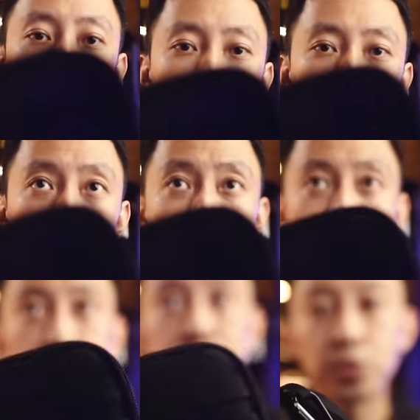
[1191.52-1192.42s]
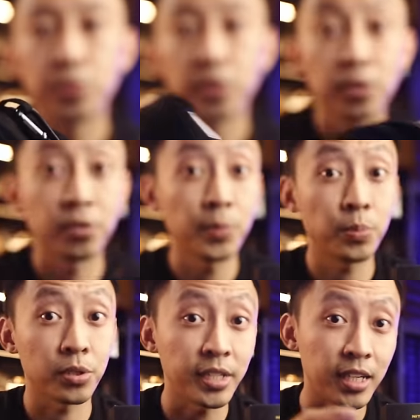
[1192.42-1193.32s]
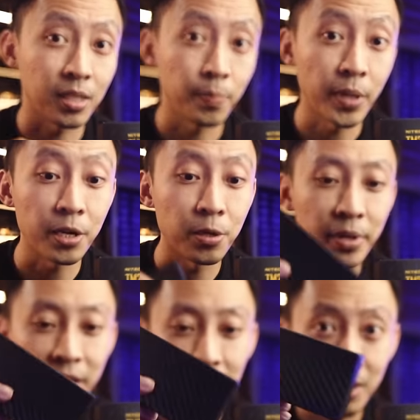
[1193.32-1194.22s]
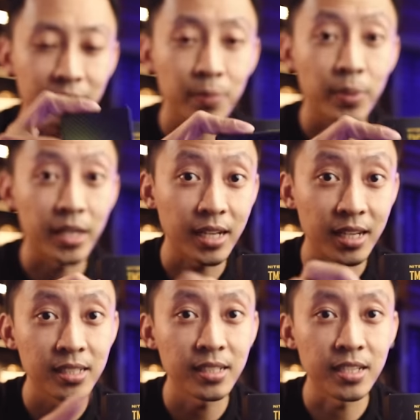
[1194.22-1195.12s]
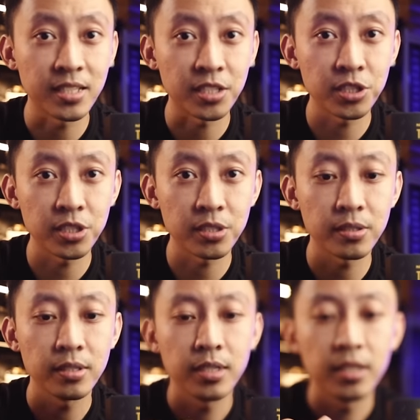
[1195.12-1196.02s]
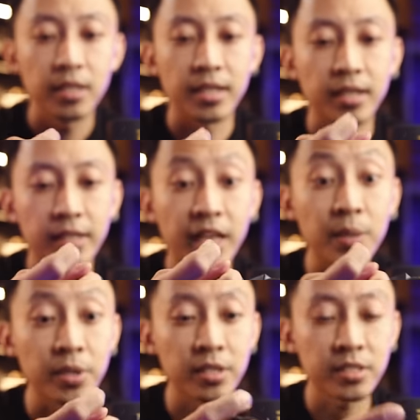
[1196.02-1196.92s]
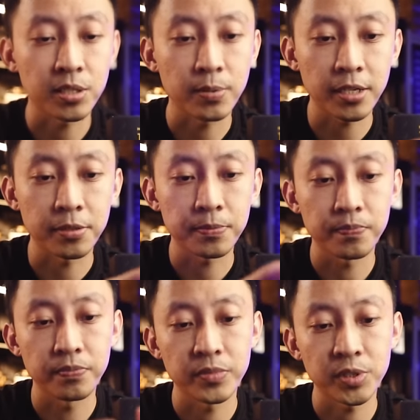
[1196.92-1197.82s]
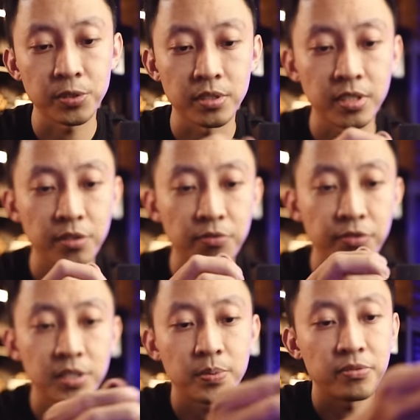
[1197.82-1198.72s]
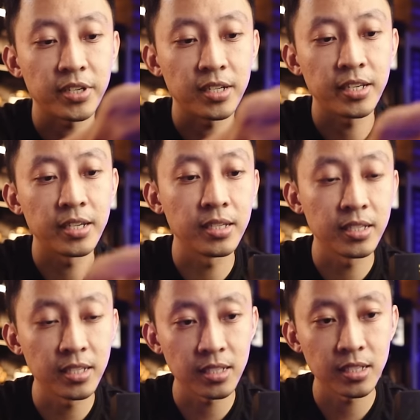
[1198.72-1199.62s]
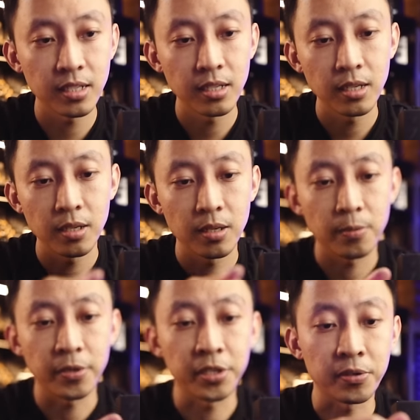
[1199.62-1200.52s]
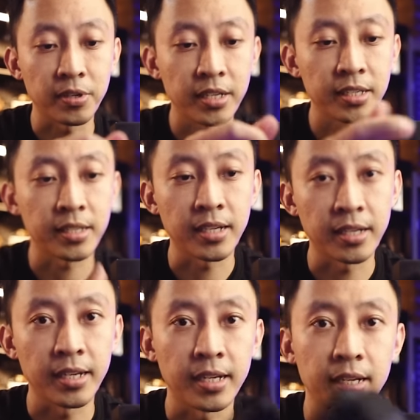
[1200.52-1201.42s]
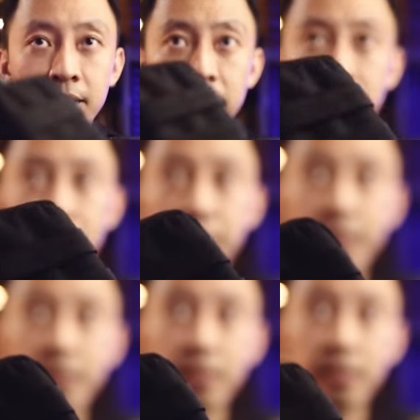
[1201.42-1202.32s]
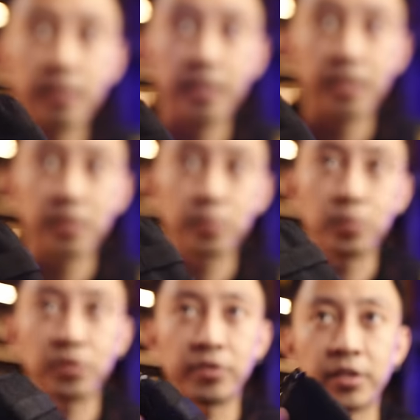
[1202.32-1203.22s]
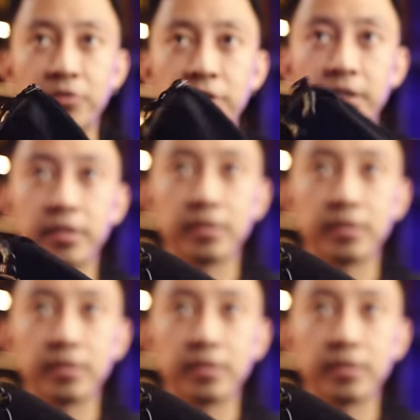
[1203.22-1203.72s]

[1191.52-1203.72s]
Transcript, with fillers: pocket pouch, which will not only protect the power bank, right, but other essential uh, cables as well. So you see it fits perfectly in here when you're running and gunning. Right, there, perfect fit.